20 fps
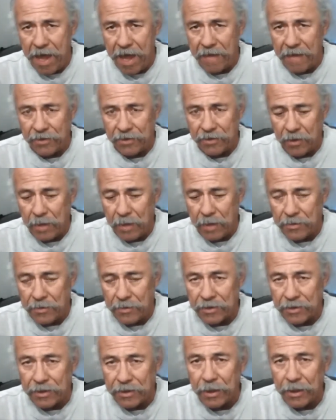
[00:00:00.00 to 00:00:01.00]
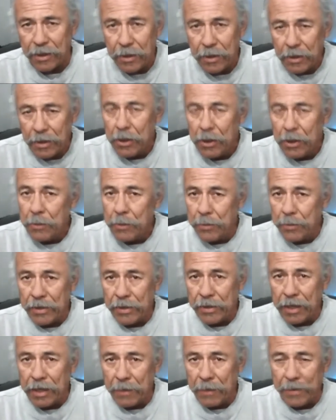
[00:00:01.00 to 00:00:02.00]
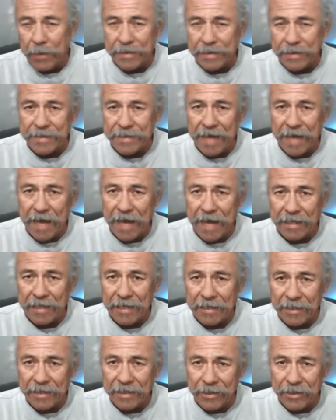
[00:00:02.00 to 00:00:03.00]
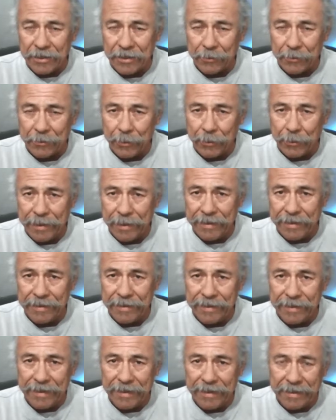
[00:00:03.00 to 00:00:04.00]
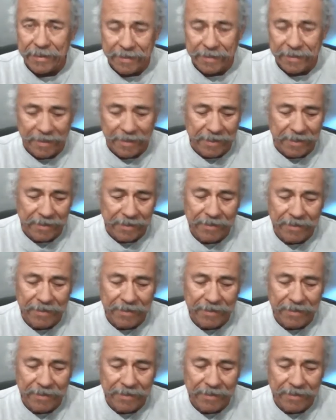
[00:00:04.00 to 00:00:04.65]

so I'm just going to put it up on the title and you can read it and uh,